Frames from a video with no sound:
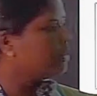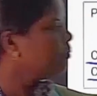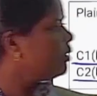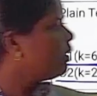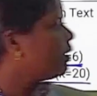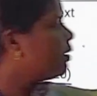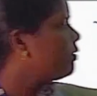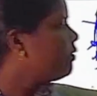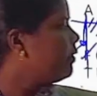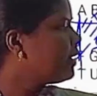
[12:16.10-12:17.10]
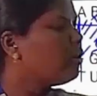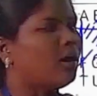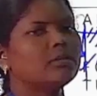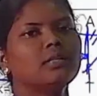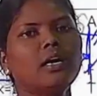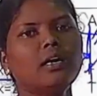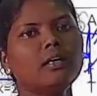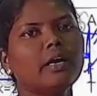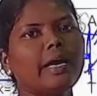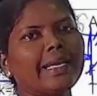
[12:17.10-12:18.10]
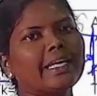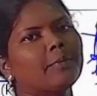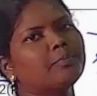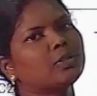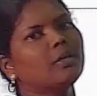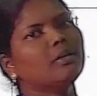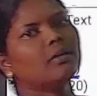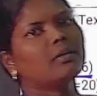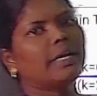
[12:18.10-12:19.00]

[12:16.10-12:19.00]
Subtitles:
code we are having. Next one.